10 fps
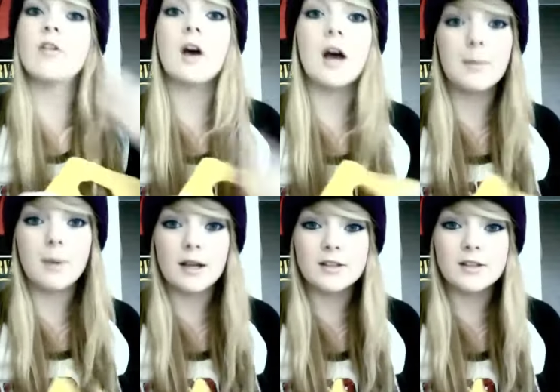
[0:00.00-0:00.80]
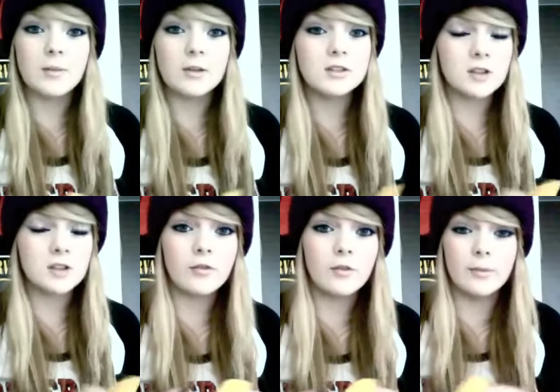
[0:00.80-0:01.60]
I buy so much
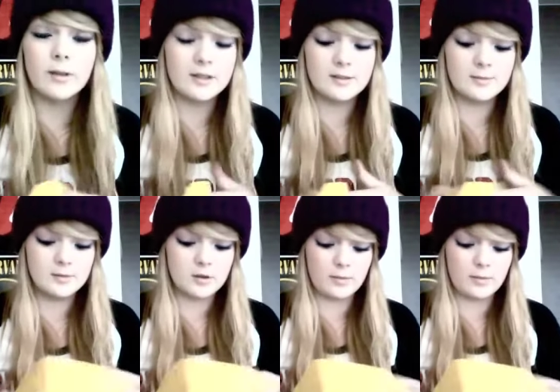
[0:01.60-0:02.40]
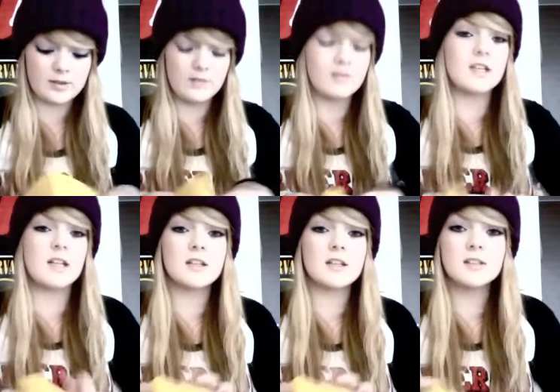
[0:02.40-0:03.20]
stuff from this shop, it's really
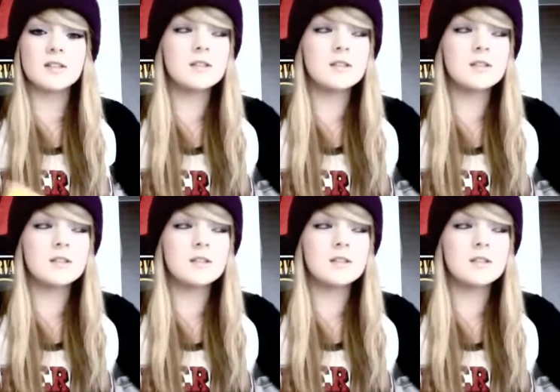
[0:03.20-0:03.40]
ridiculous.